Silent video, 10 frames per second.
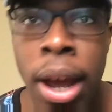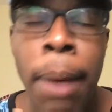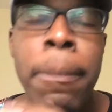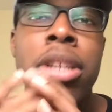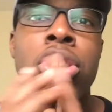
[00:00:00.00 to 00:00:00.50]

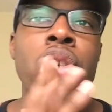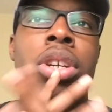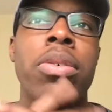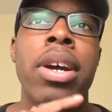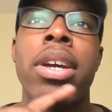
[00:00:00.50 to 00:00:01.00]
I met the
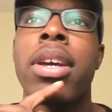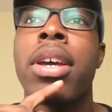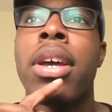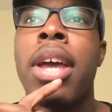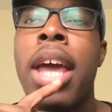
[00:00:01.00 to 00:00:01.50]
shorty, right?
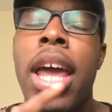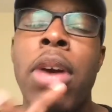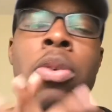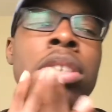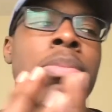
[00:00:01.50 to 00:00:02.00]

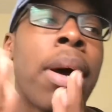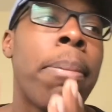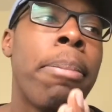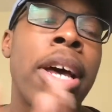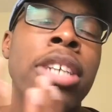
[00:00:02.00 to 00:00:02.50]
It was my
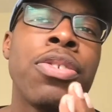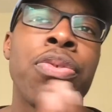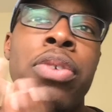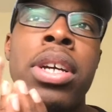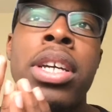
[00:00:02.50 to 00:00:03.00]
best
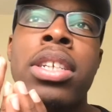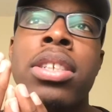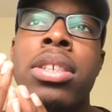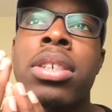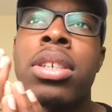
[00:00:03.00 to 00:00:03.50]

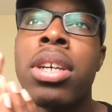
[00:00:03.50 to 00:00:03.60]
friend's